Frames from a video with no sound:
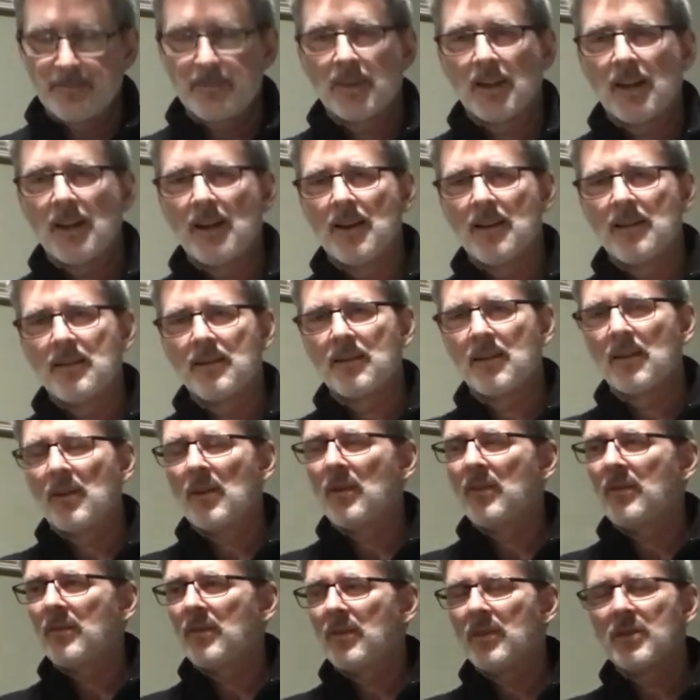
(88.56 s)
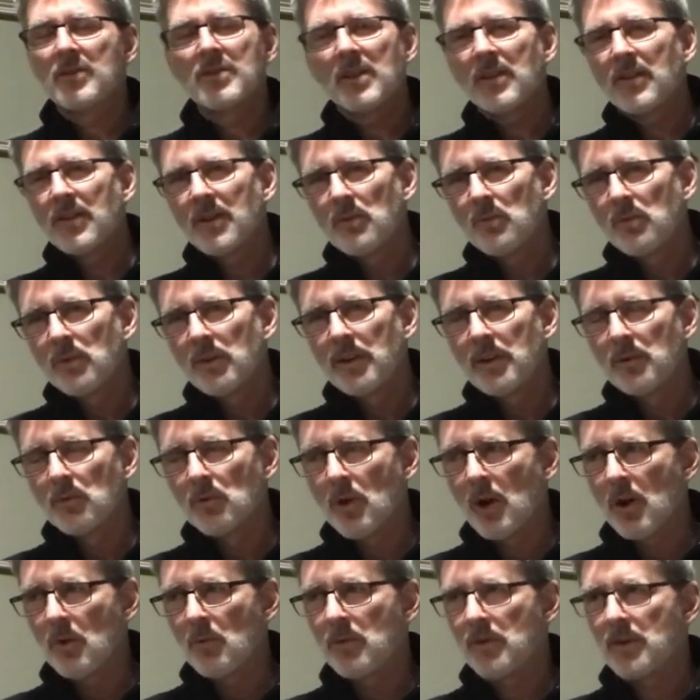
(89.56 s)
And there's nothing really
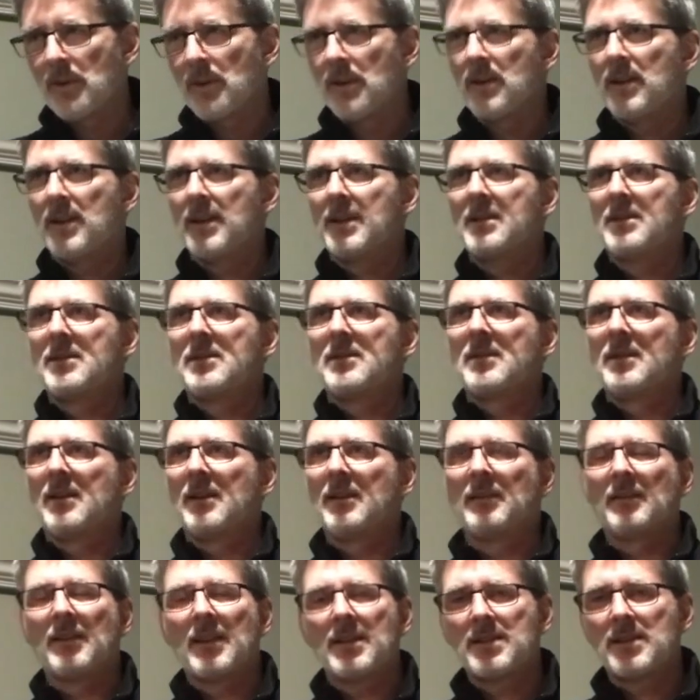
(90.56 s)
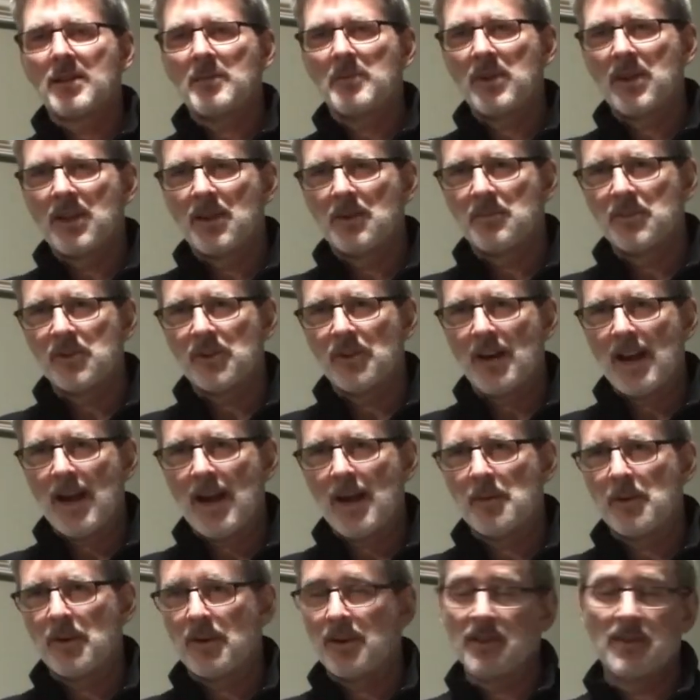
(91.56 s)
wrong with it unless it becomes your
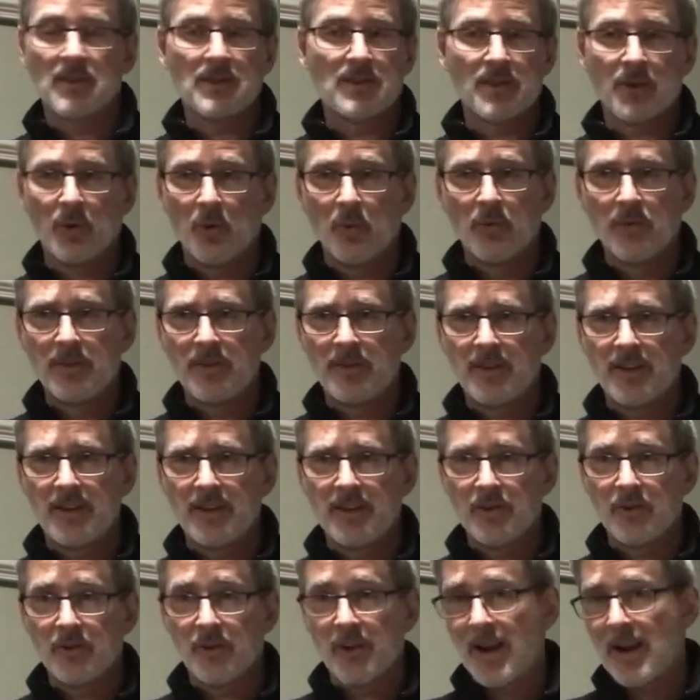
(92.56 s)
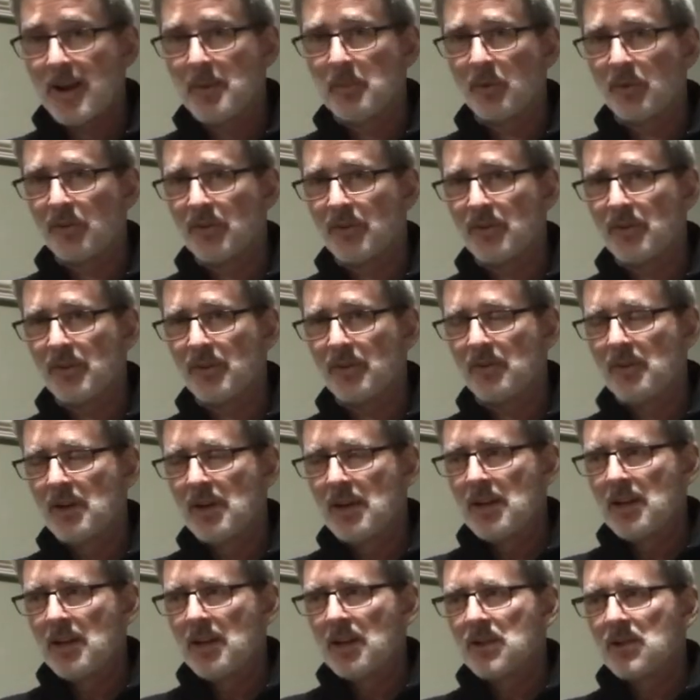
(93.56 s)
habit and it's the only thing you're able to do.
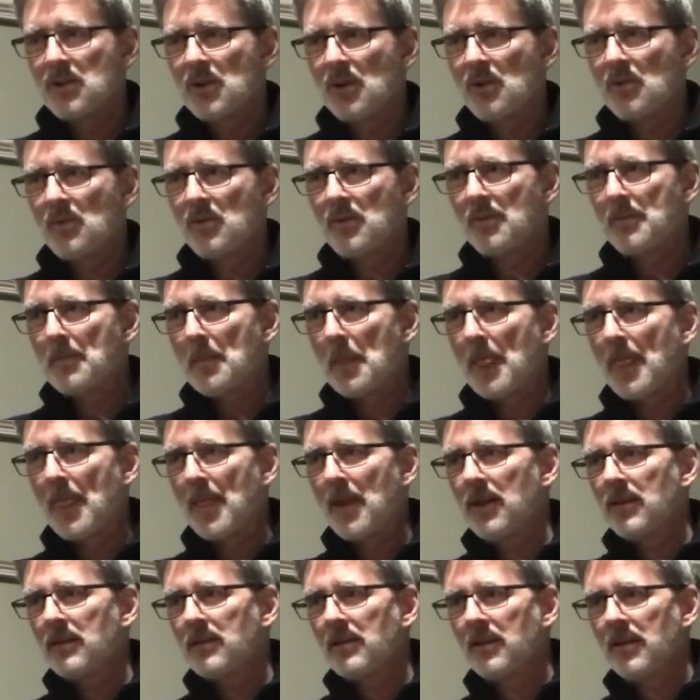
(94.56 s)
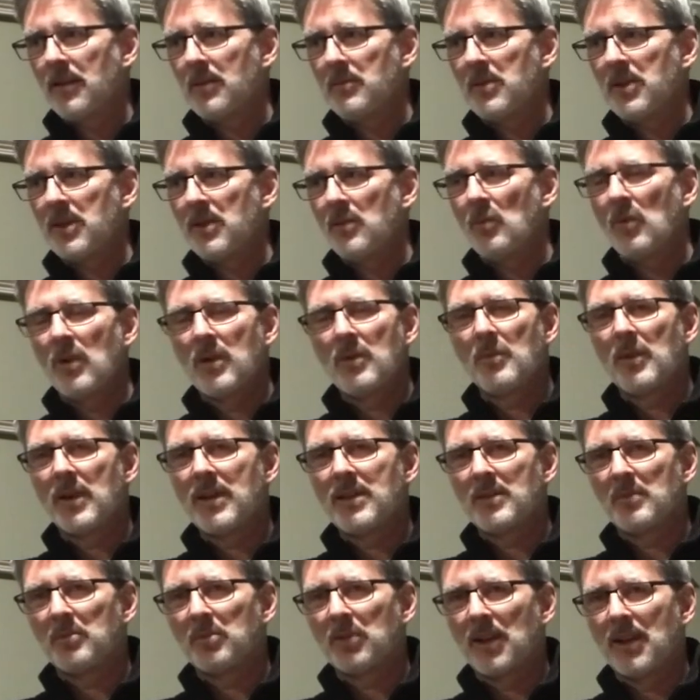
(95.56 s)
So it can be one way to
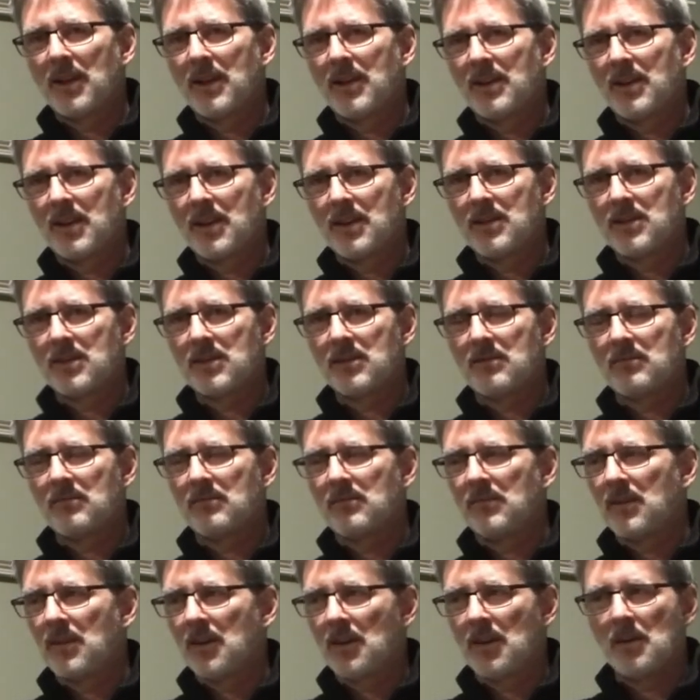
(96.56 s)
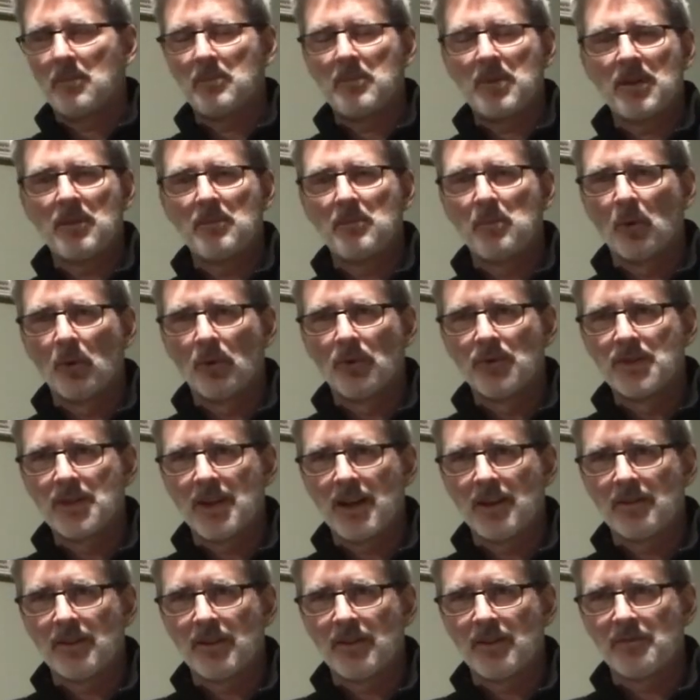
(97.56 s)
play a nice big bold
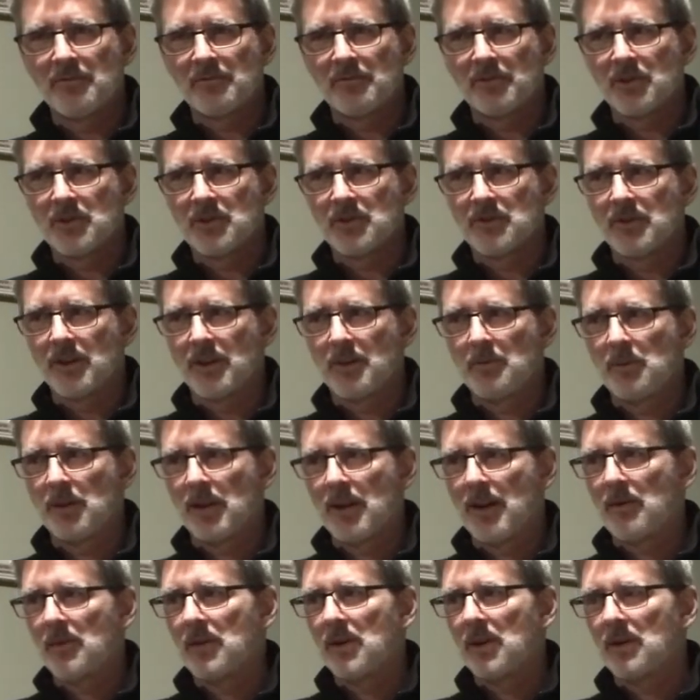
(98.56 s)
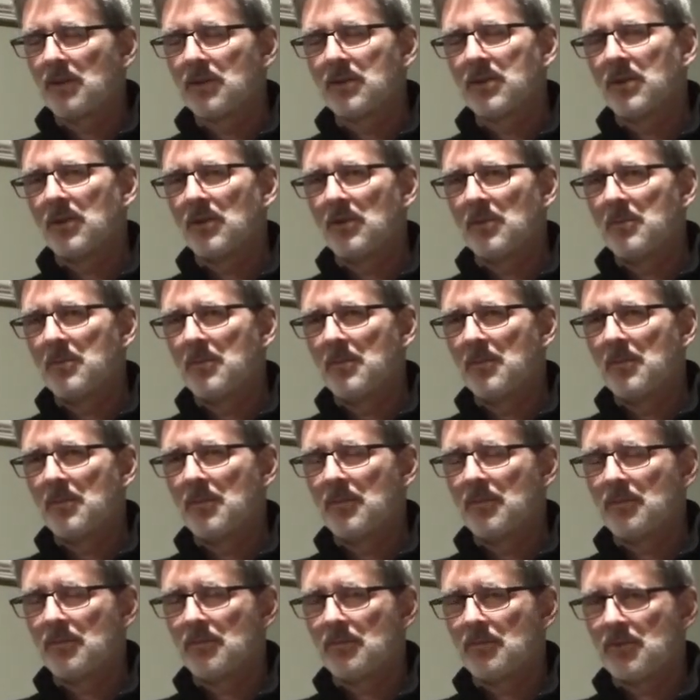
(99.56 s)
sound on the first string, but I would also
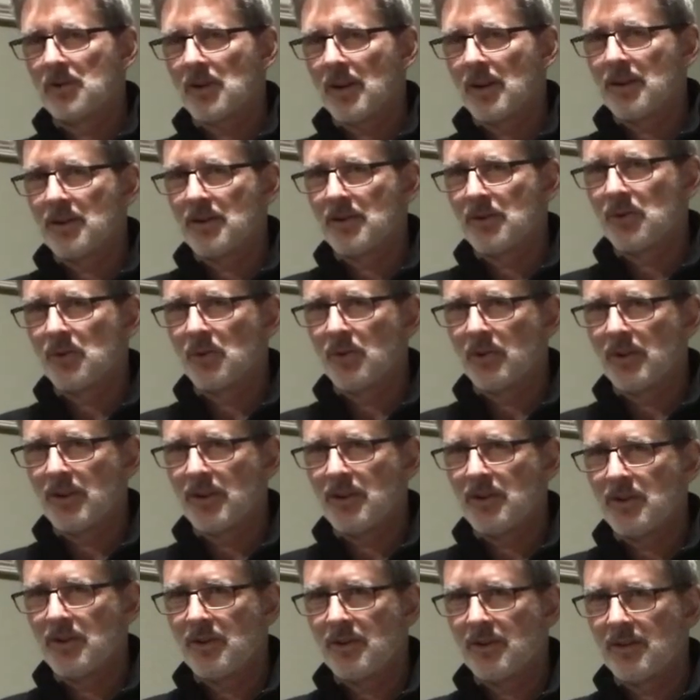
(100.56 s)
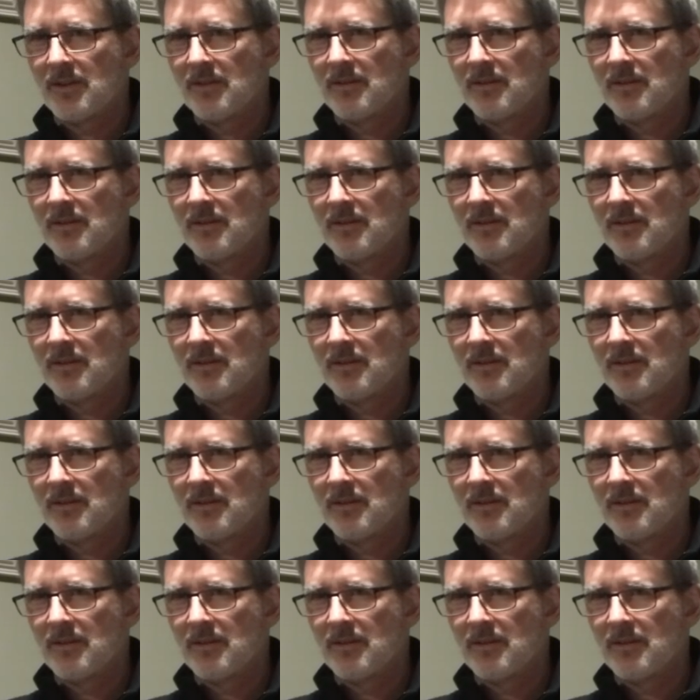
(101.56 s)
try to ensure that you could